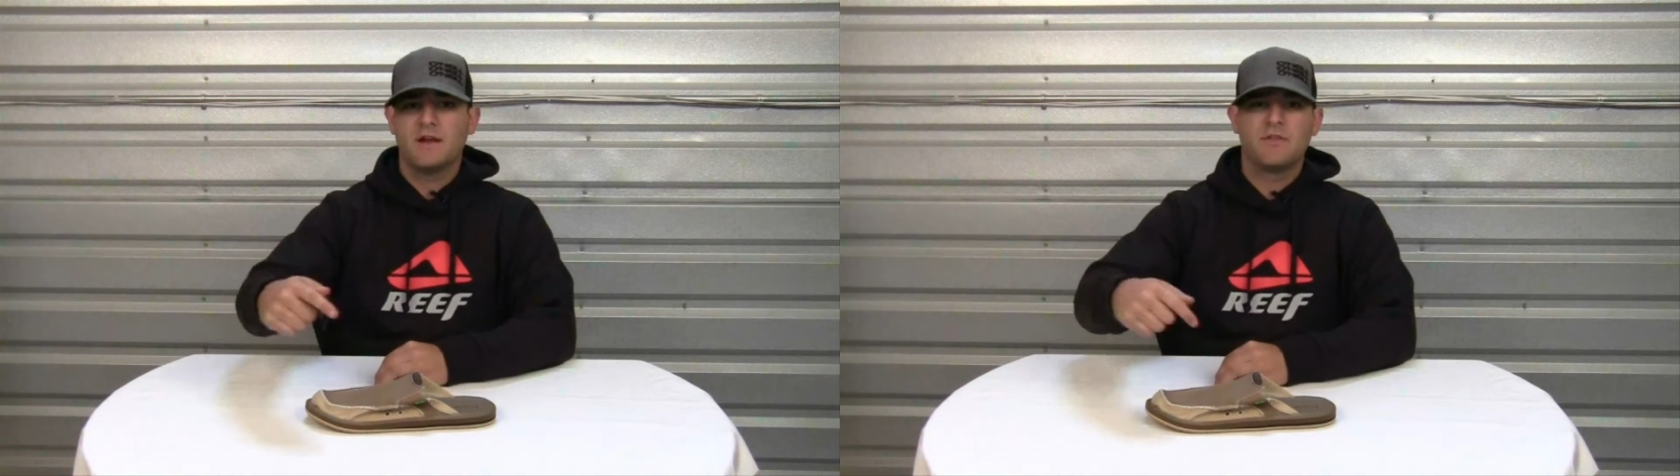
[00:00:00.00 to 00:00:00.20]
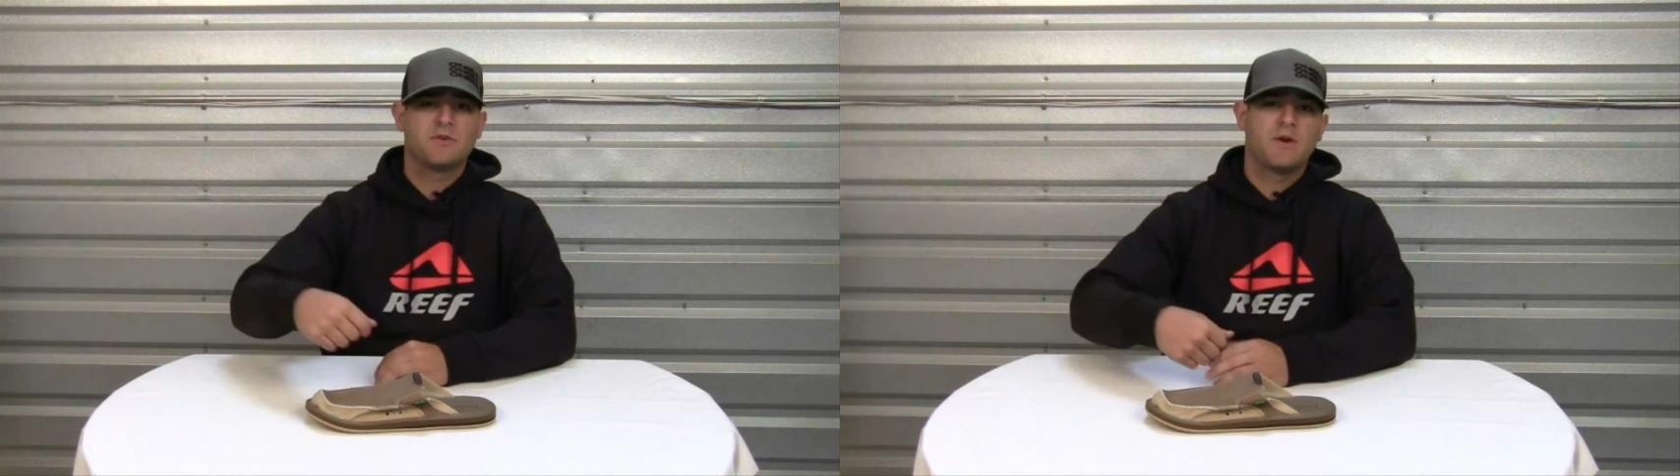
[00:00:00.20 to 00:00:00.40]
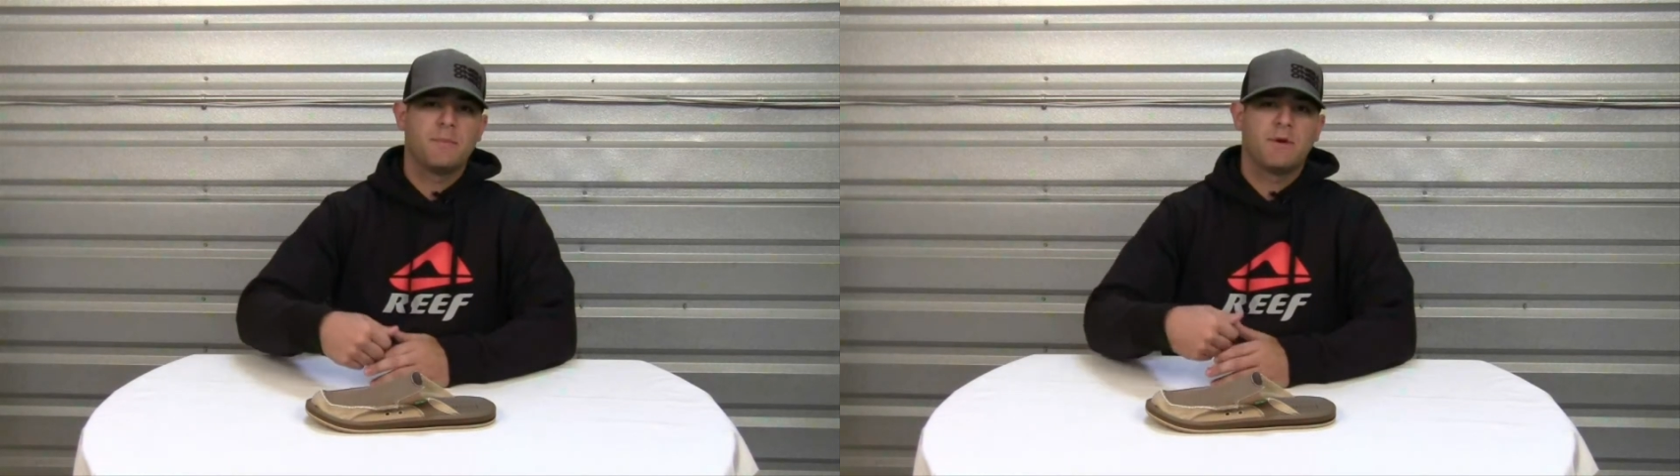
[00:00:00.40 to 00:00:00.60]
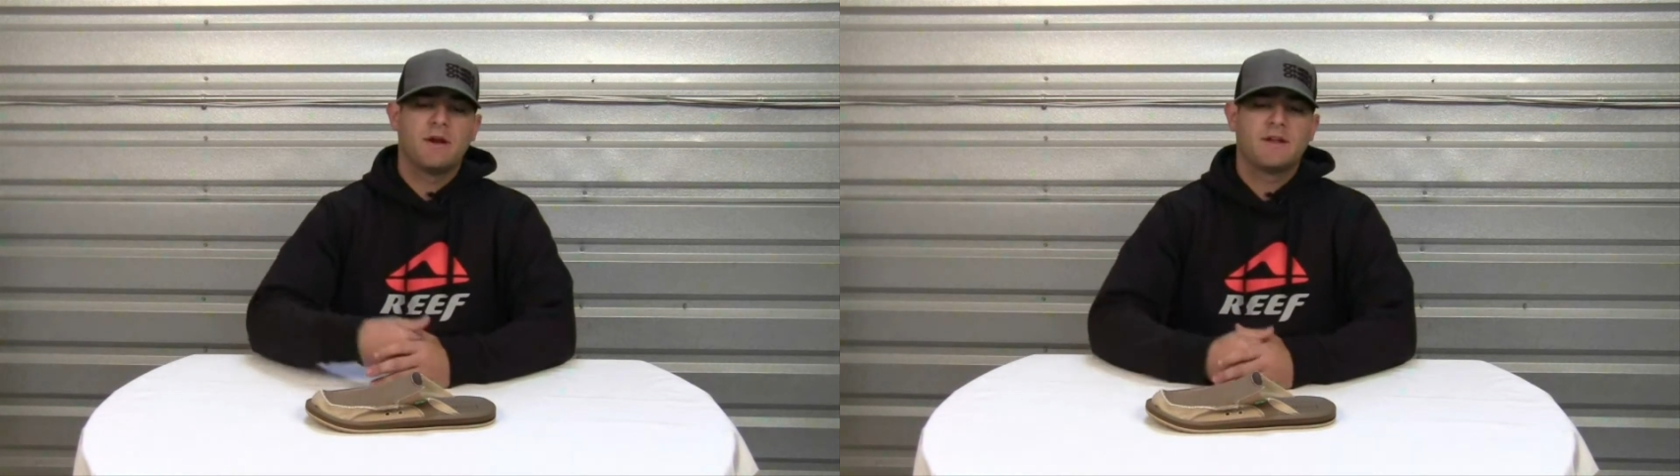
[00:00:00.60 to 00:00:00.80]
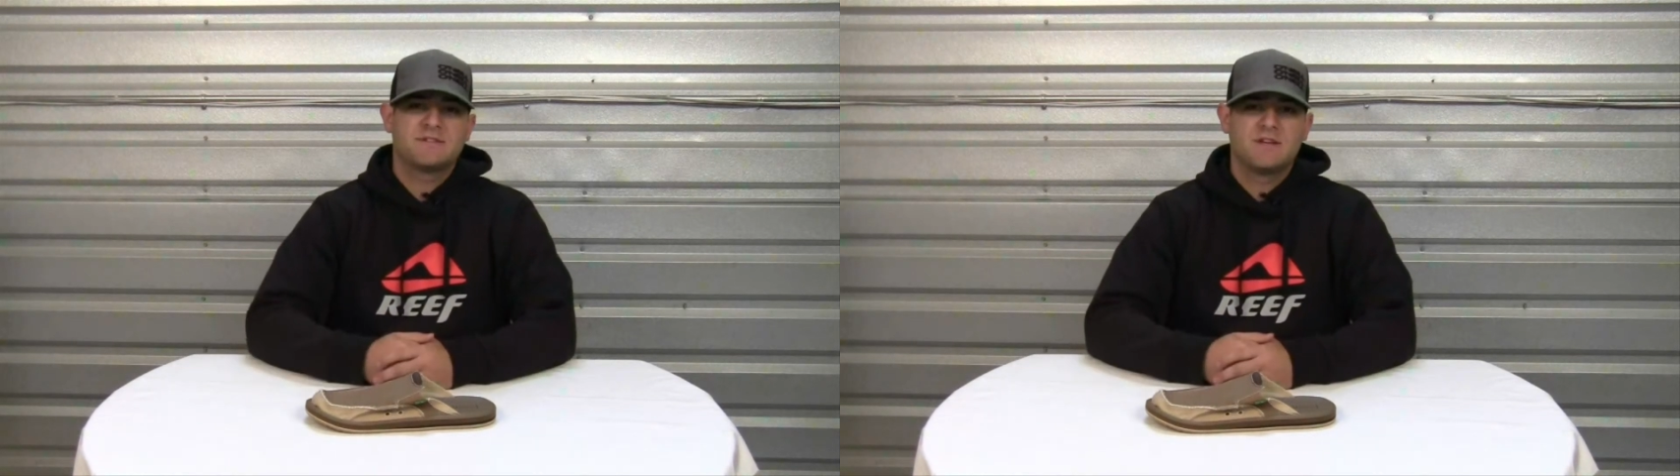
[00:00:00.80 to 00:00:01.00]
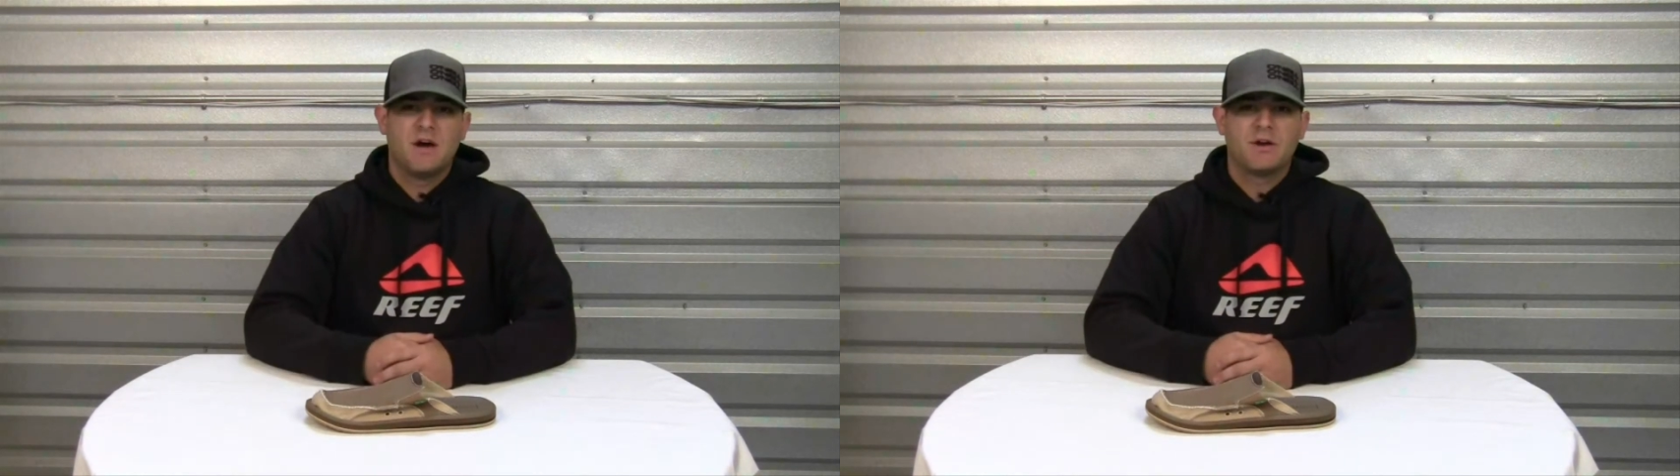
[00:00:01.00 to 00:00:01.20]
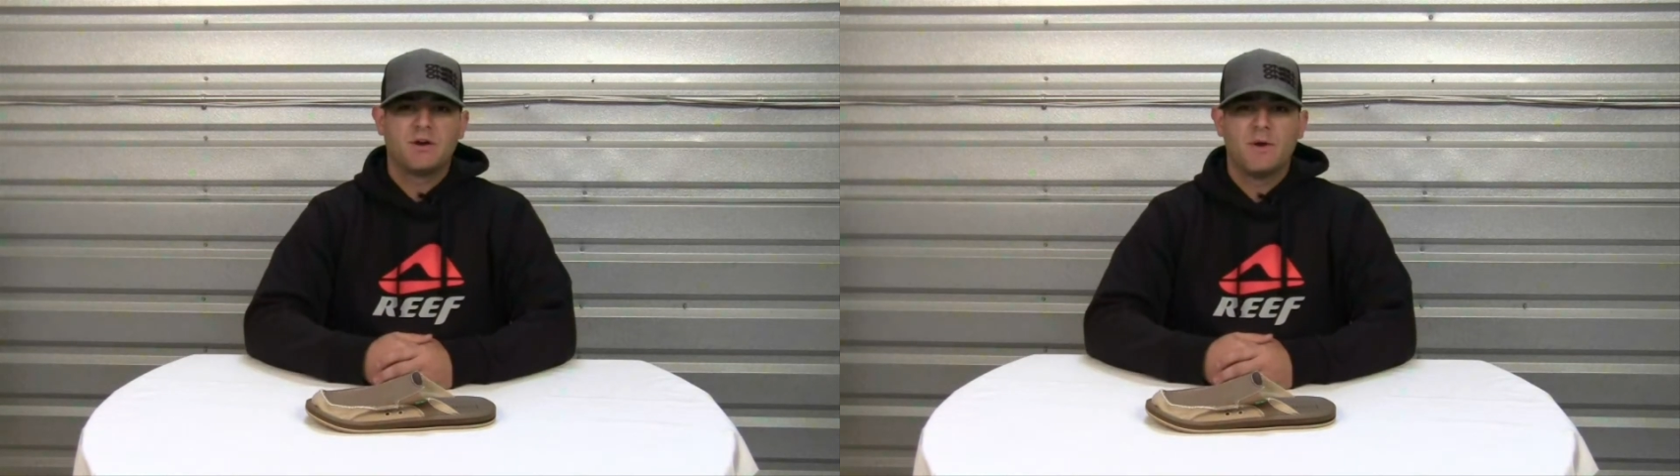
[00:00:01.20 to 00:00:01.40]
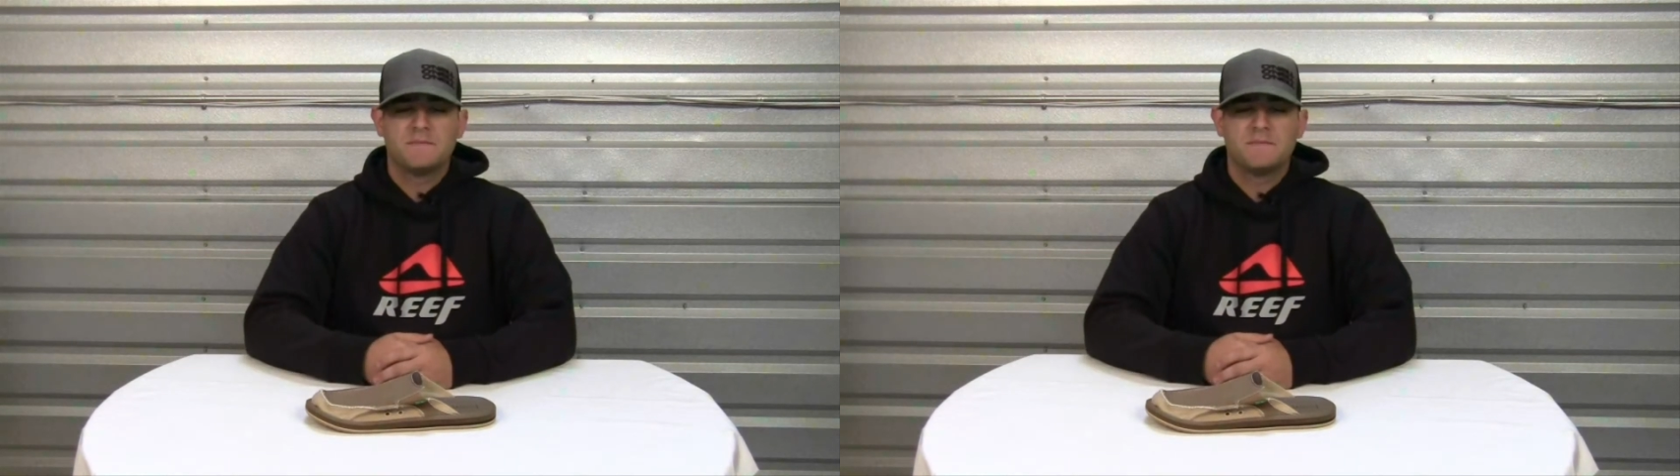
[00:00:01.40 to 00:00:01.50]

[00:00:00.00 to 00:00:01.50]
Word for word: and other great products on our